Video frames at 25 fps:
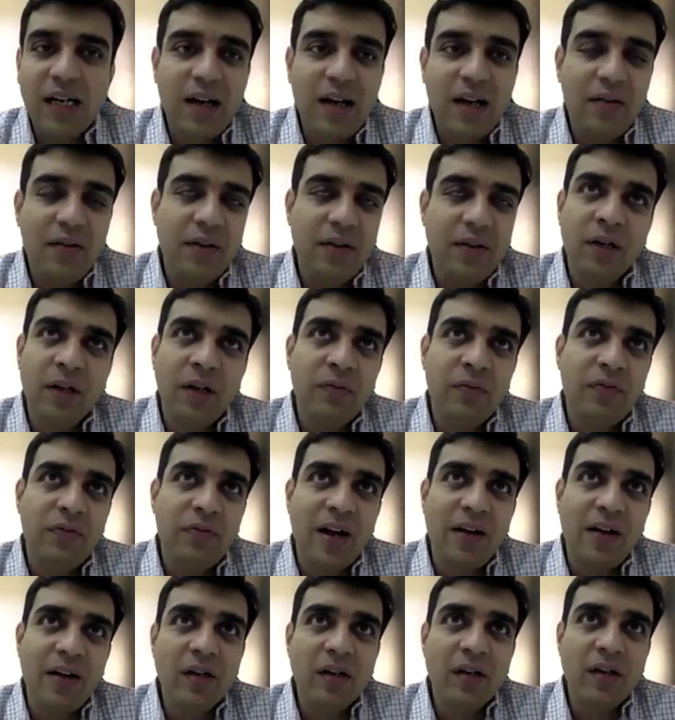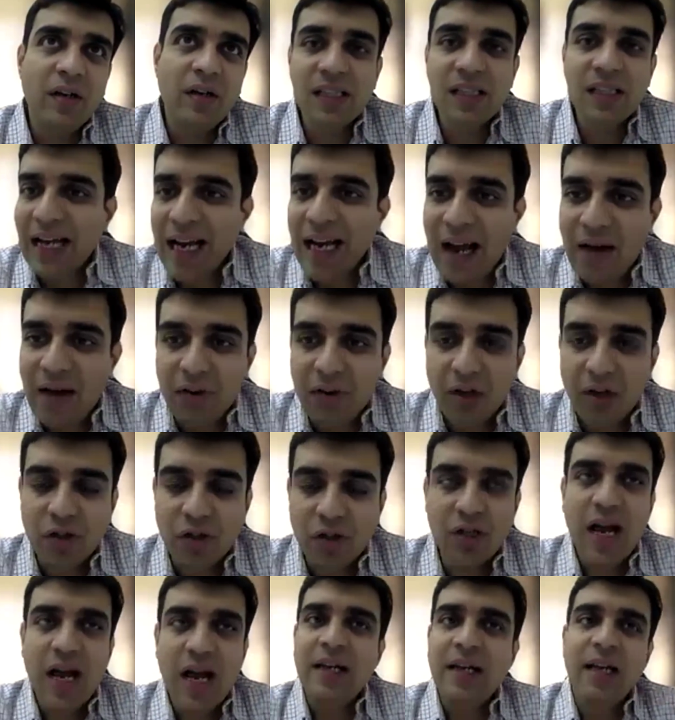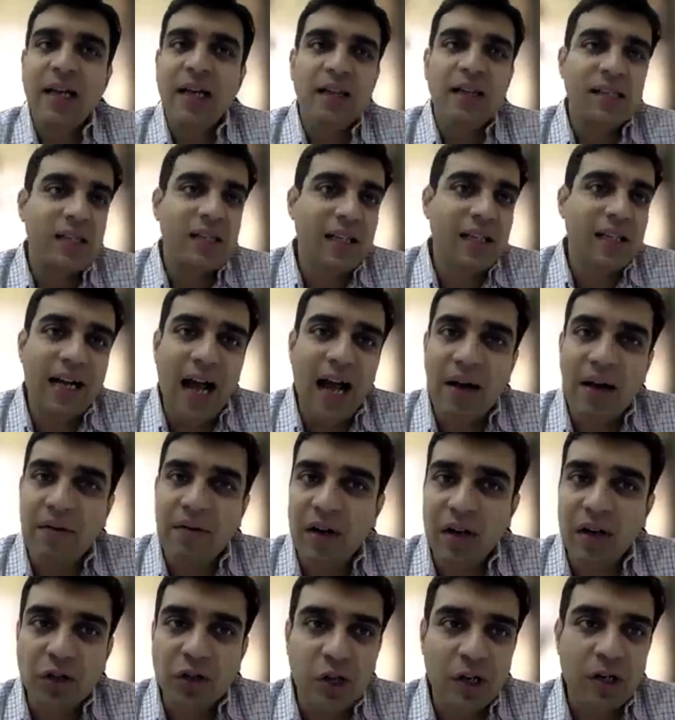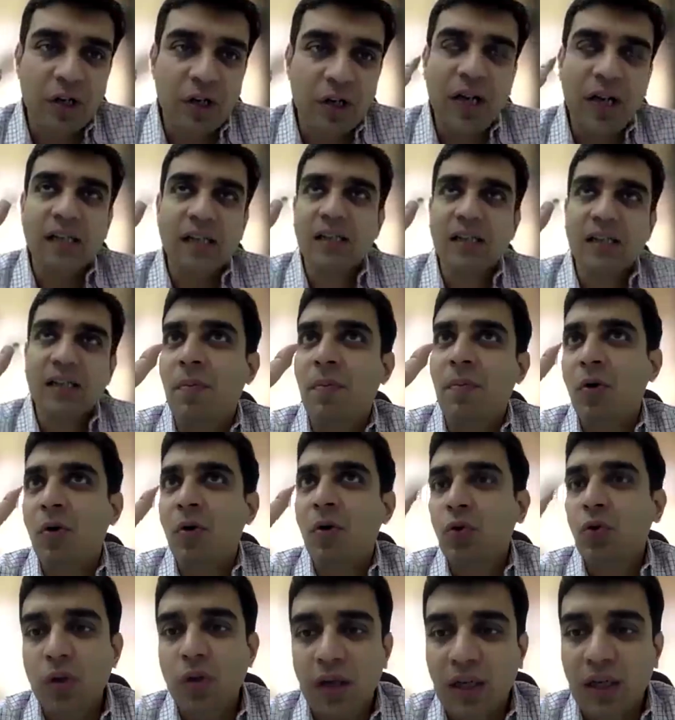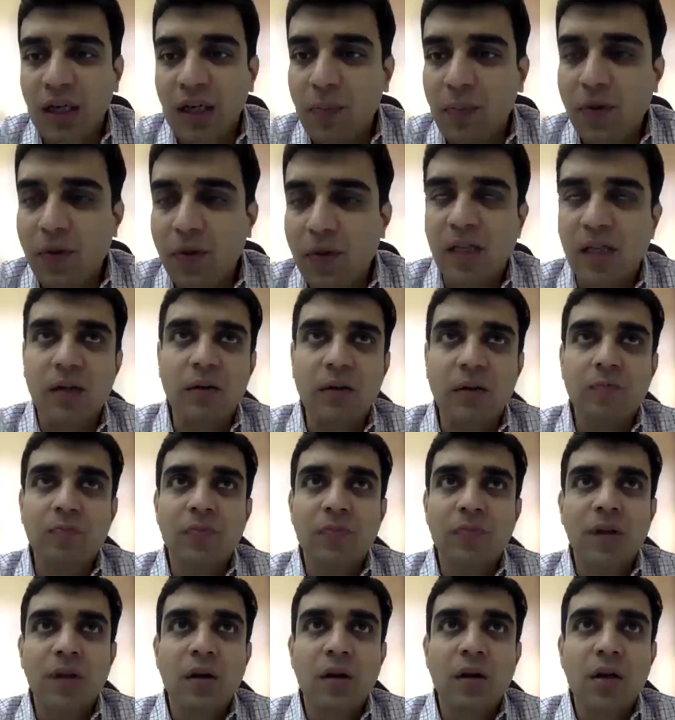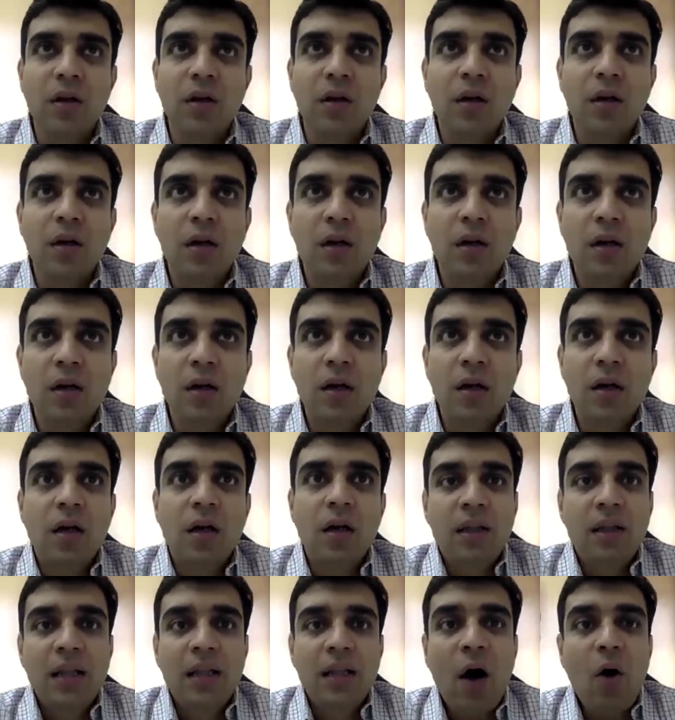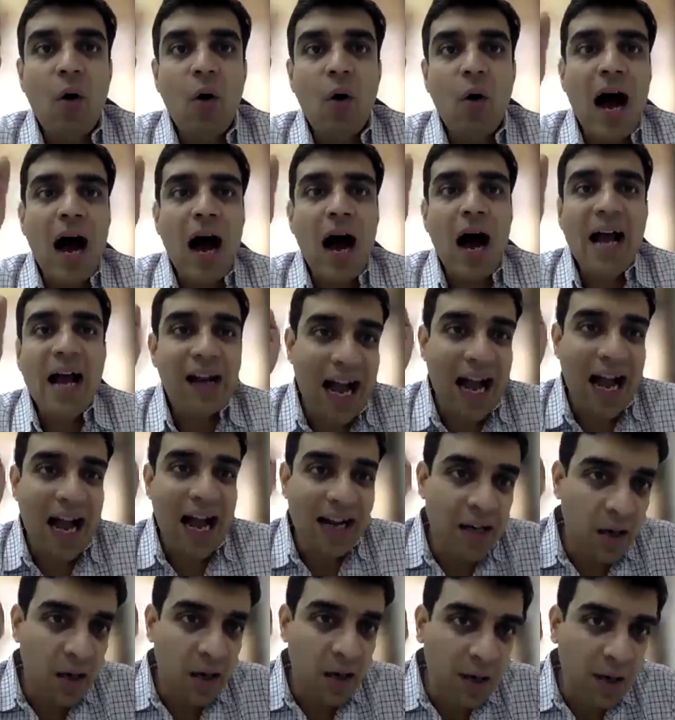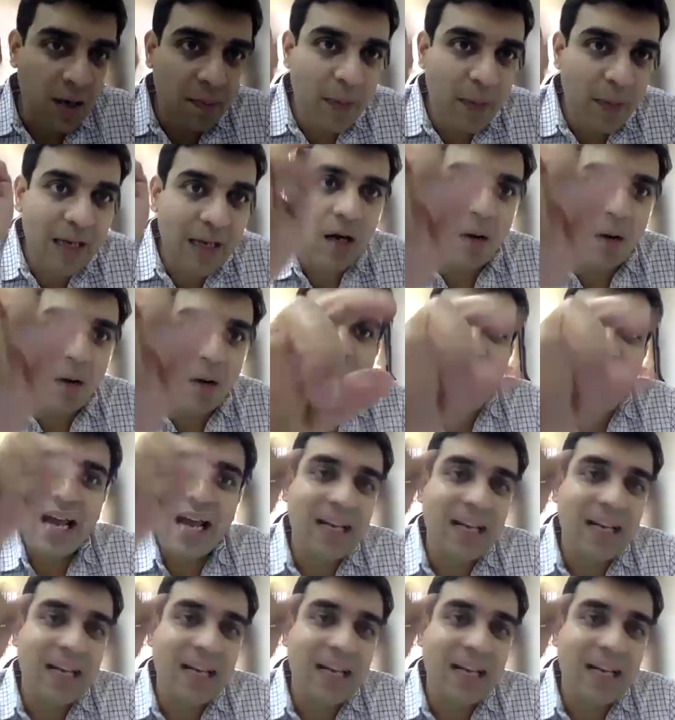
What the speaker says: that they have given in 5 years, take an average. And let's say that average return come out to 30%. Now I randomly pick up